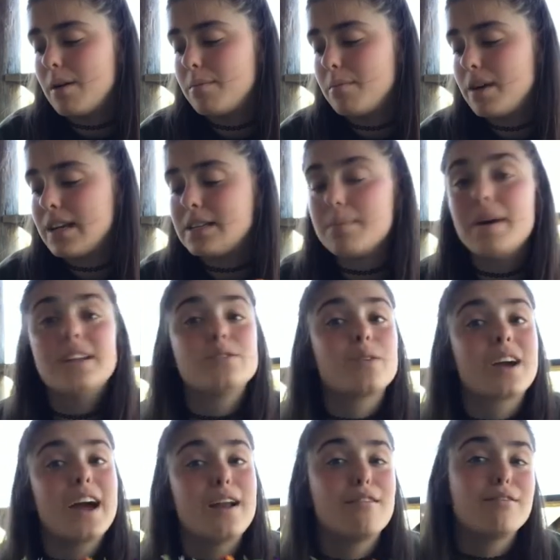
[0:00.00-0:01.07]
It depends
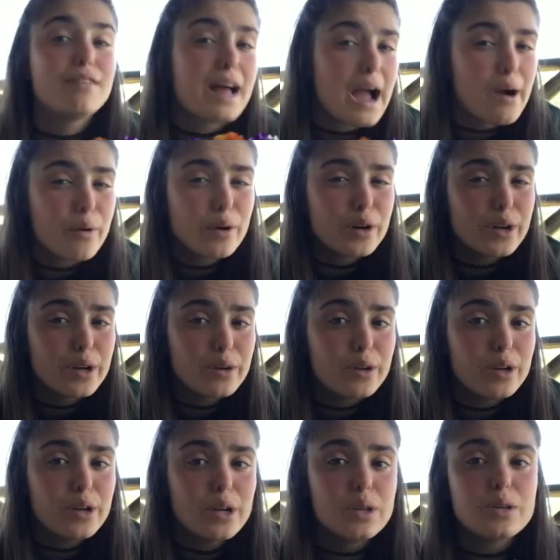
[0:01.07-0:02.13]
what kind of flower you
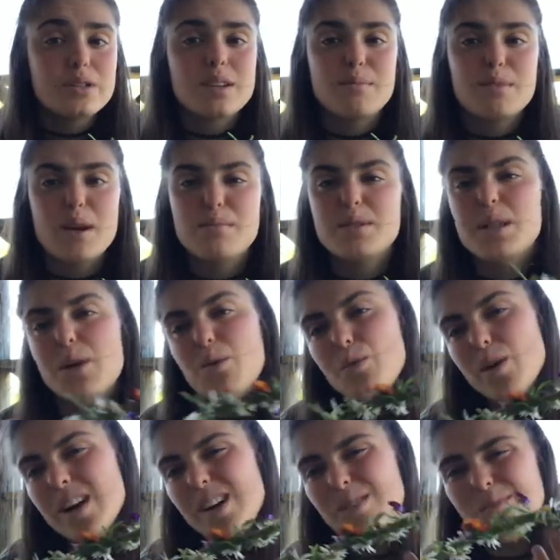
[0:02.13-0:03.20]
use. Sometimes they'll
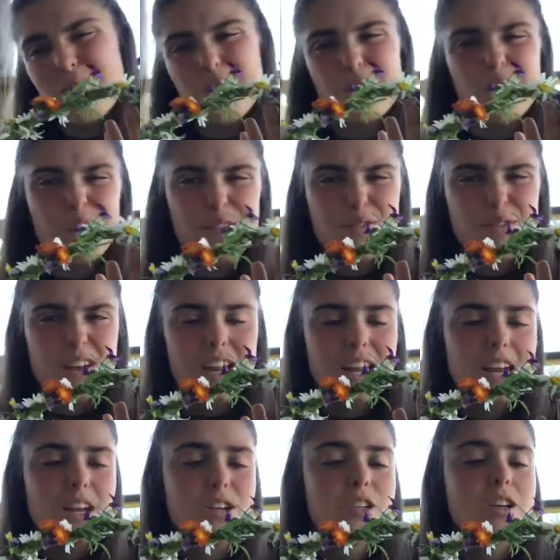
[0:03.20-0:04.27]
wilt before you
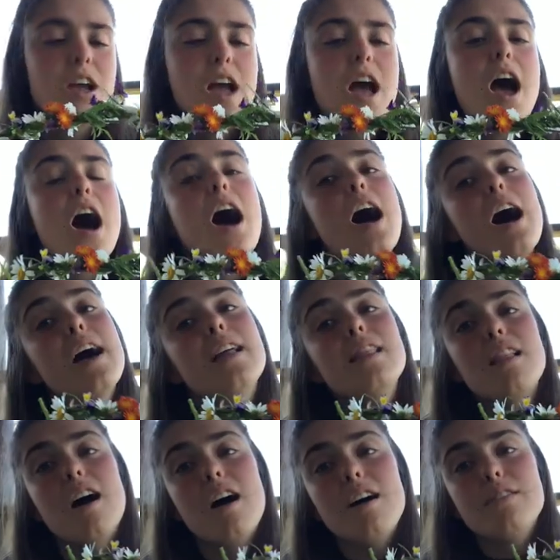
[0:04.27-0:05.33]
finish. I
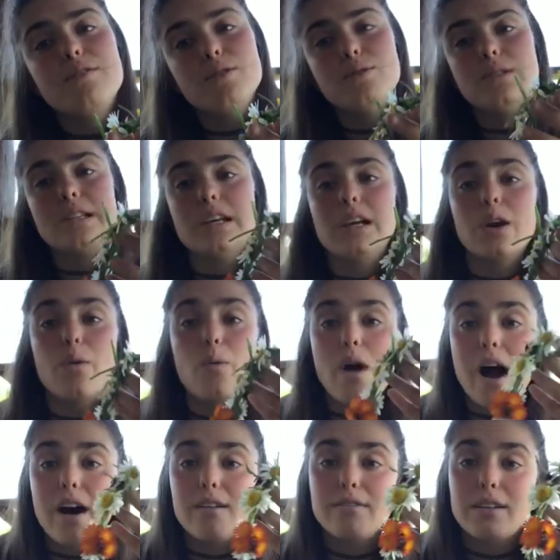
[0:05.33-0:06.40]
love using
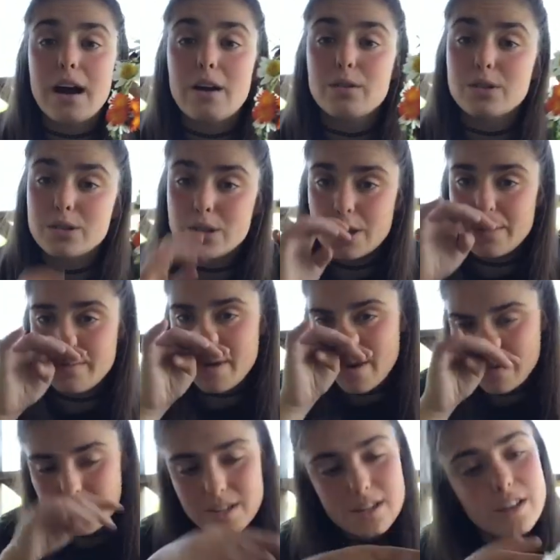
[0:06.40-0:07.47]
wildflowers the
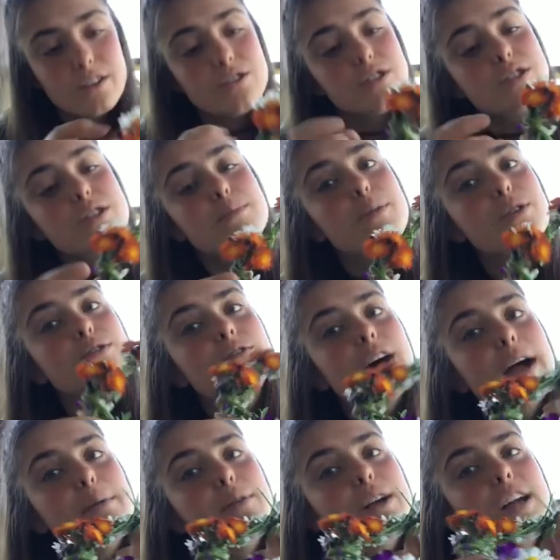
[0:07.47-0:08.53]
most. They're just the most
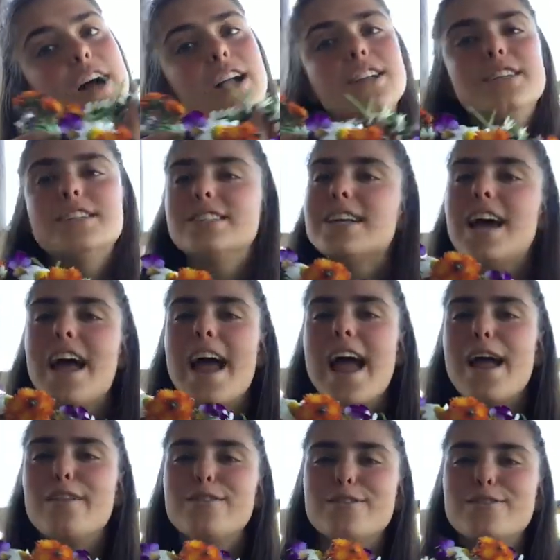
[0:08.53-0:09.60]
vibrant colors,
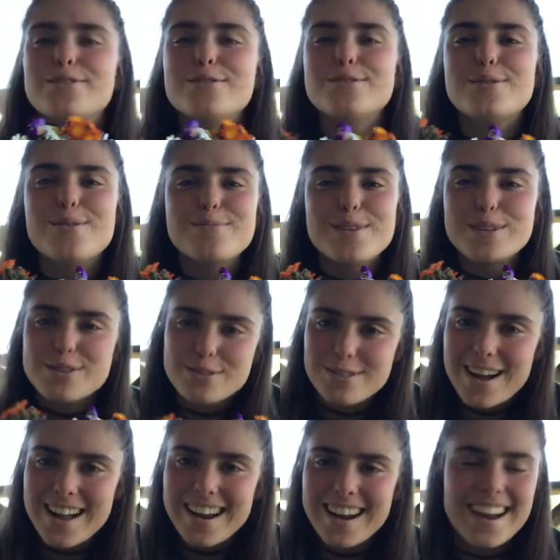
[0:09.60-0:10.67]
and they're just so much
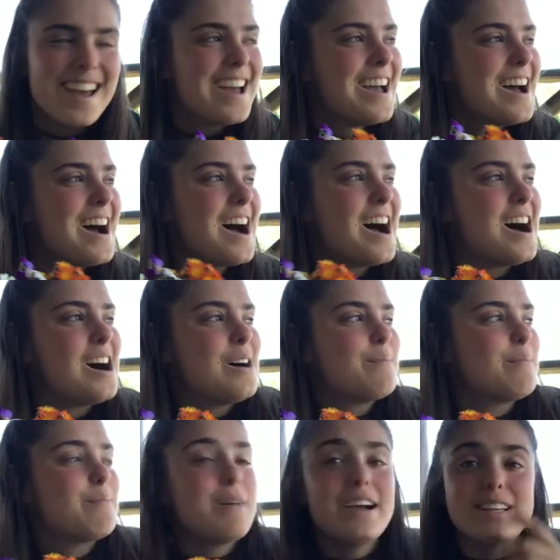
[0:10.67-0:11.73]
fun.
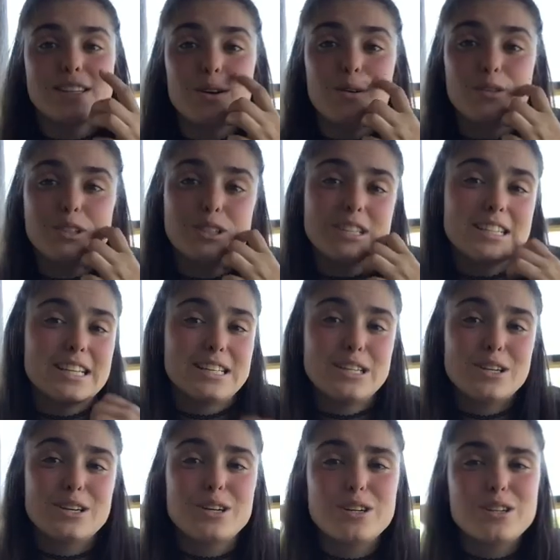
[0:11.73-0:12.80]
My older sister,